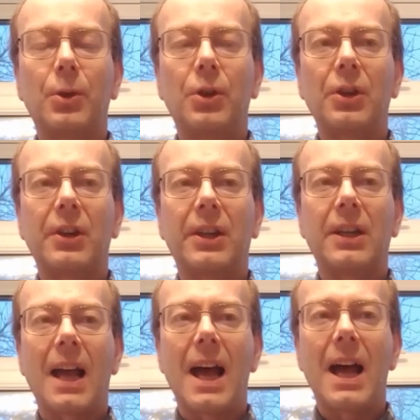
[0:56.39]
all
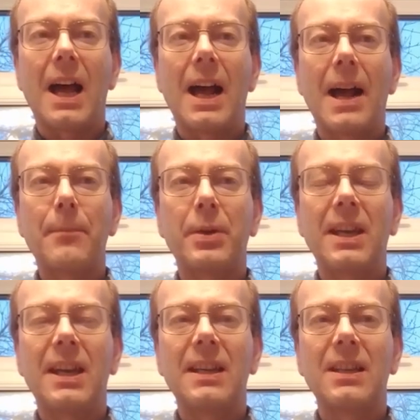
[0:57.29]
a
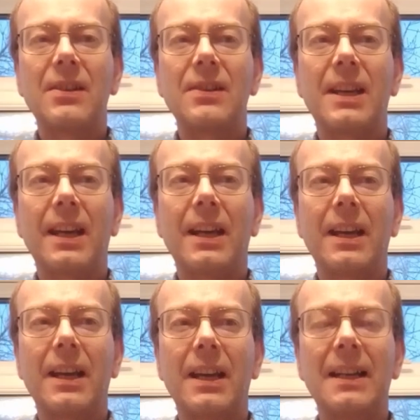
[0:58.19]
happy new
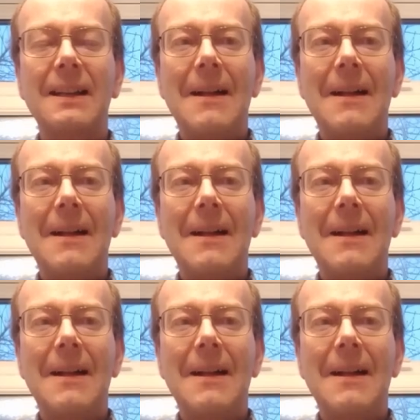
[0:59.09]
year.